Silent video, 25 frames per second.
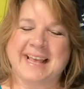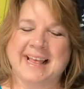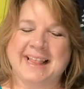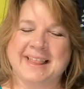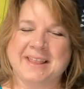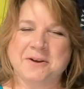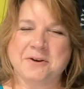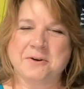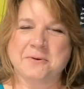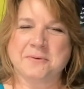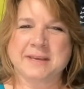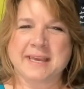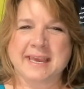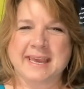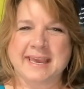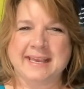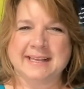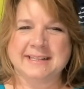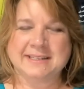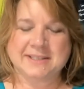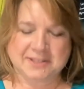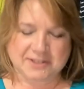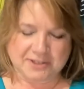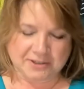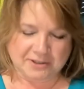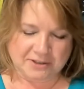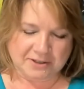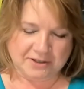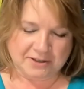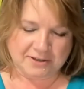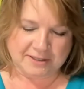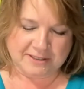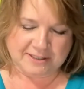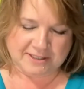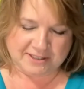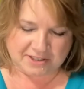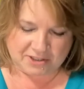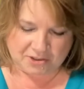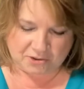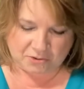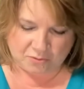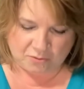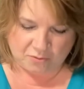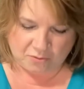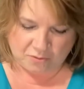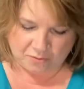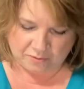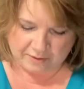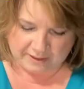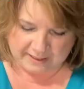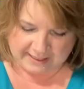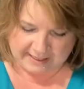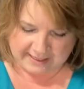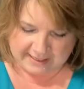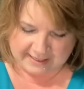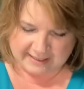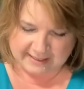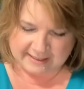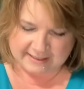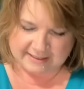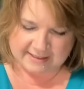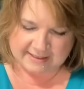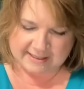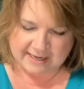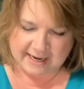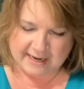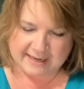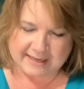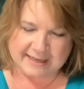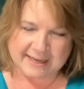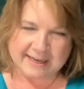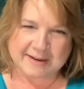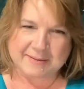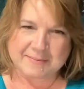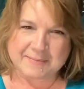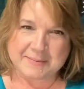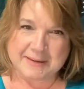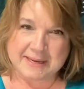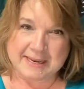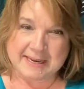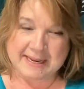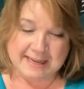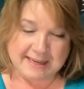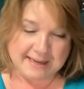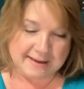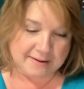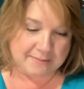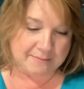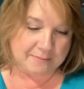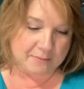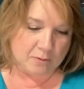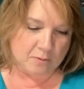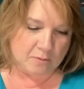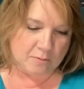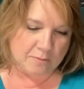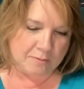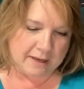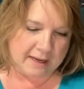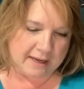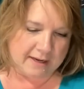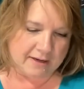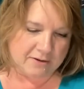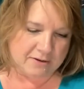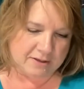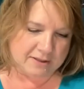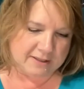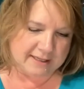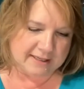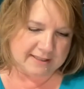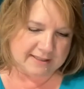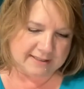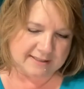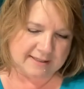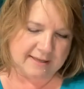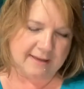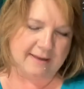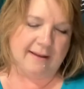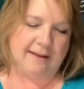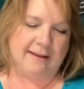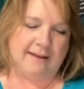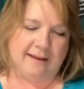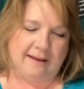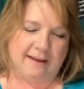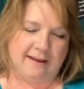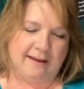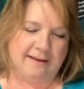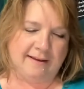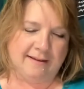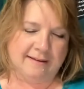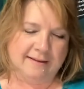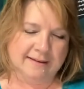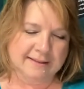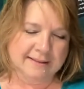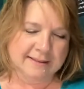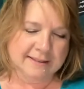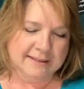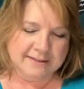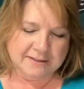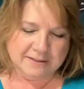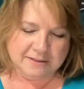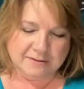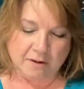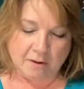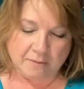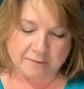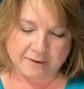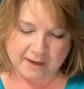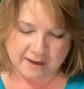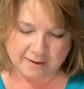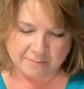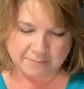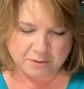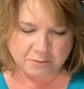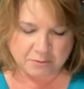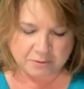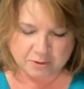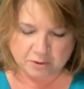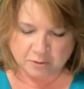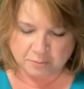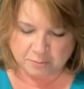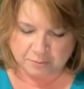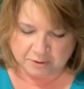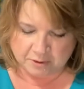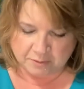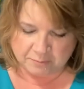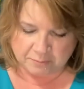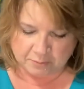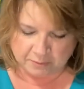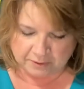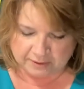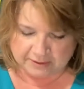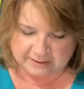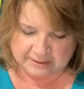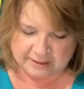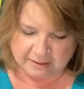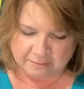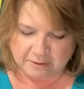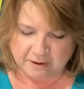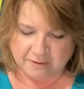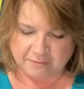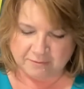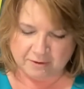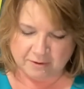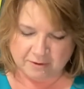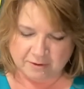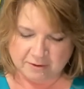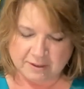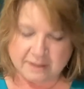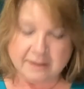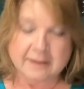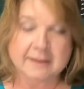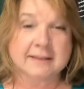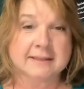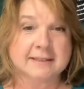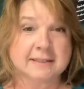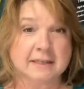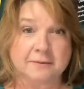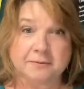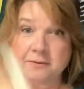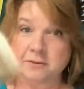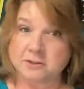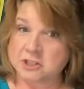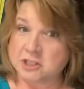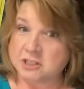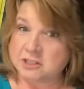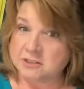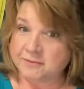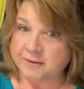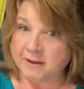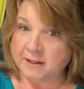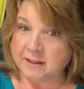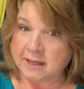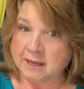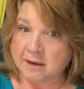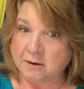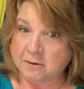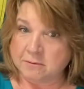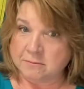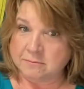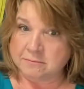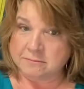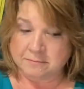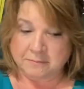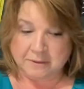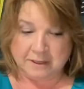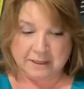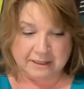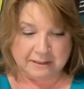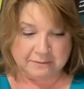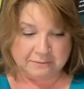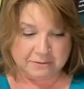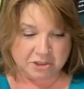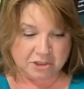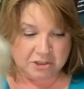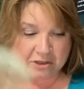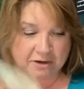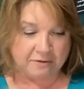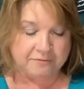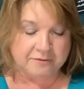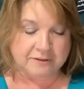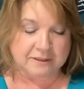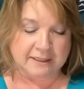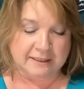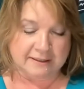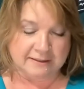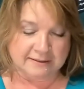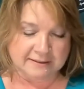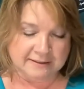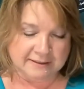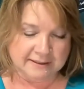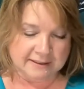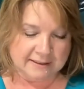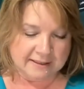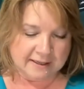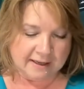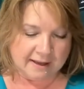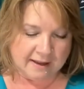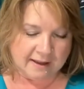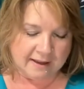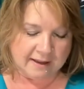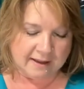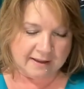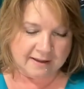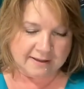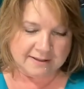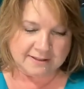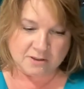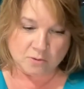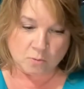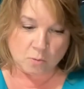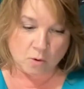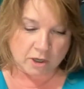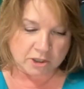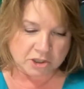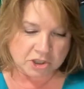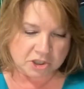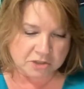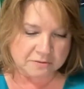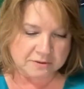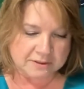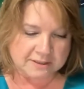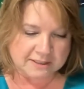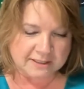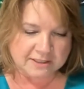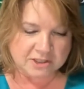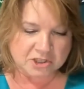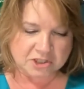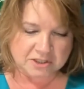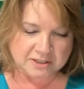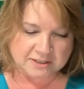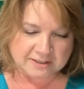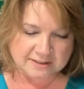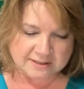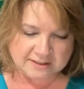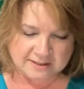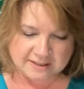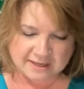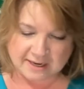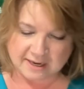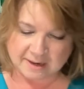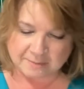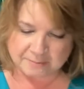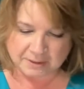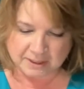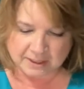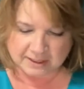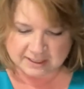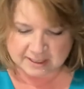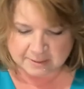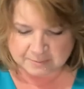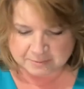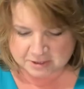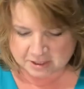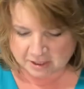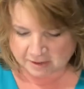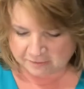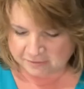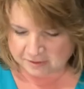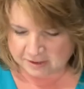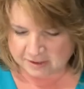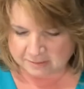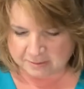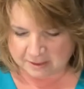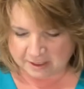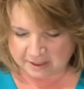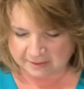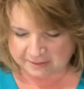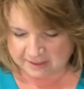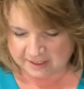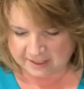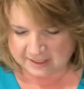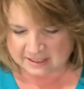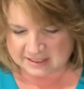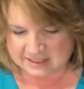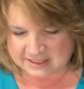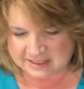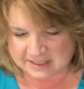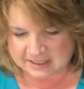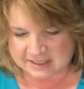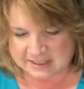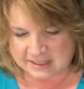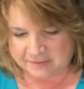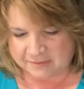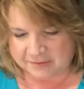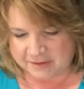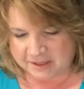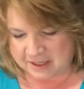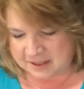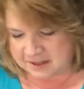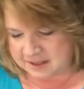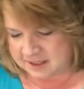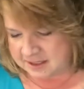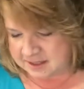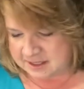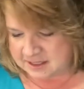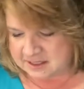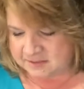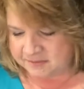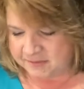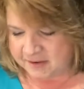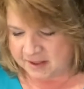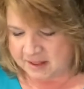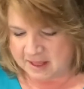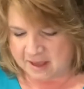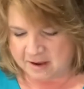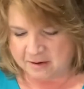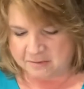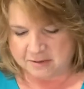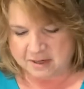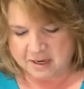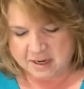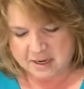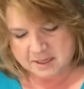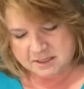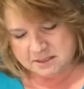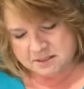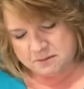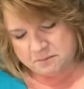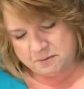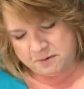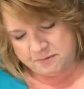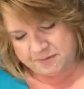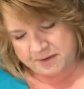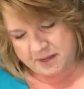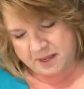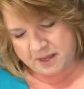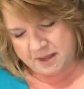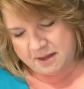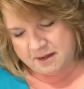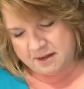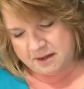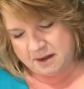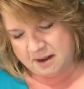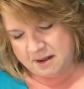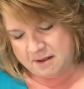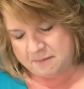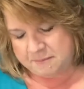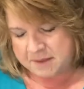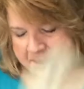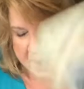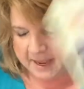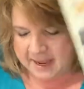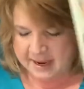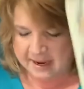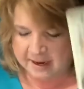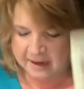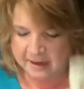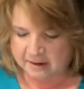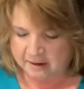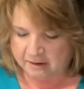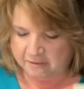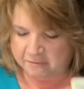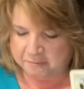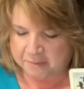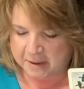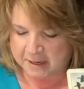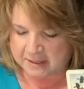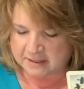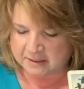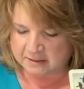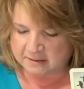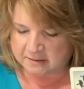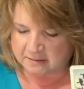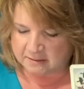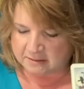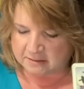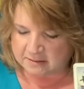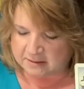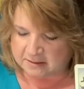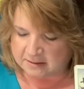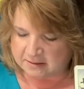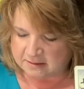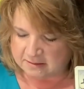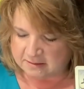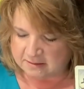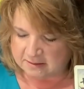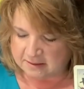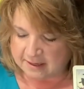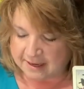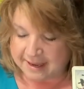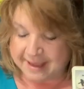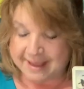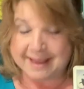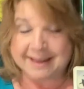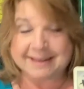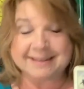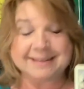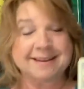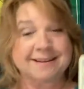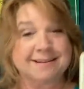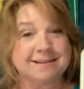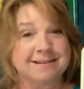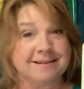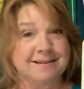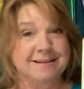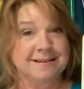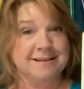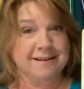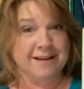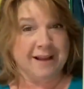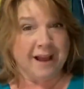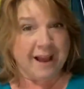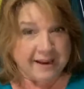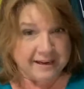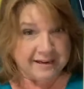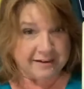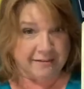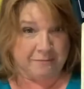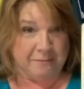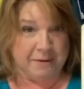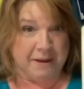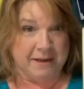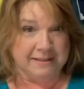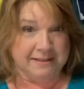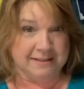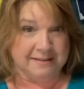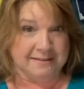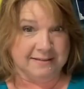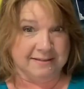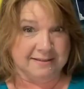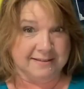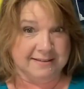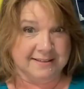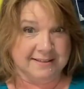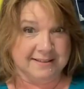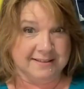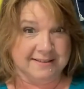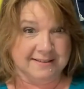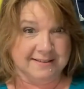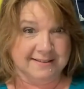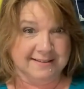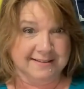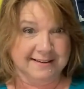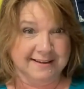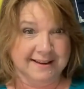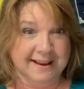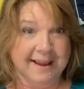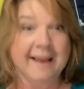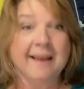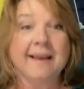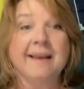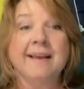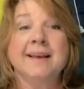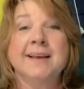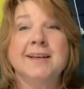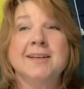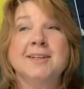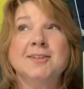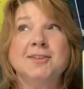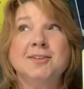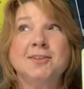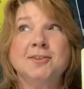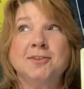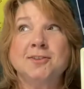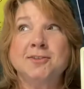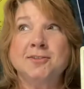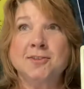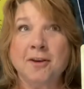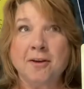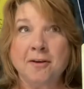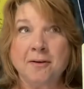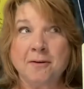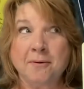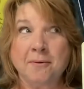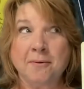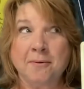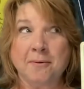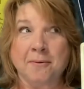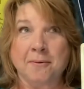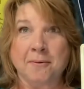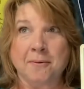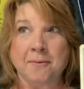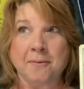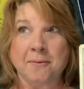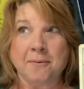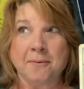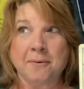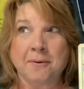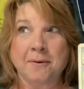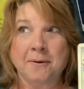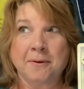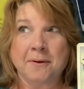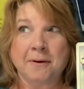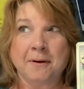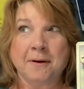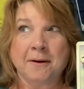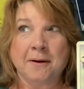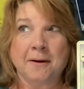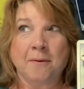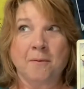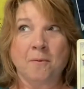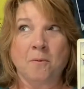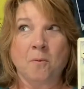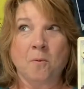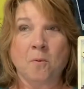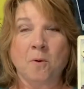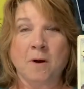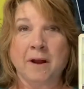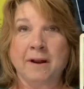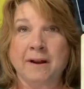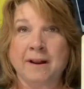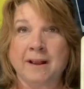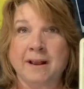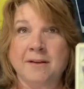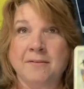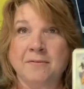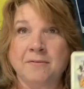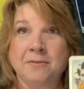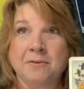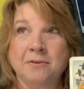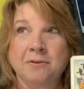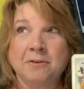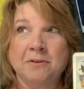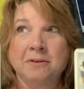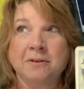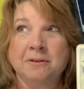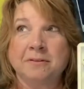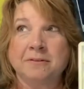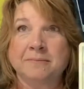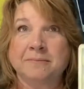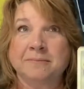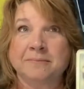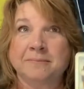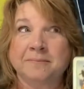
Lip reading: Hello, Cancer. It's Tori Anna, psychic medium. Oh my goodness. Okay, I'm doing your bullet points. However, devil just fell out while I was shuffling. So watch your addictions. And I'm gonna keep shuffling, but I think it's significant that these fell out. So we've got Eight of Pentacles and Nine of Pentacles. So whatever.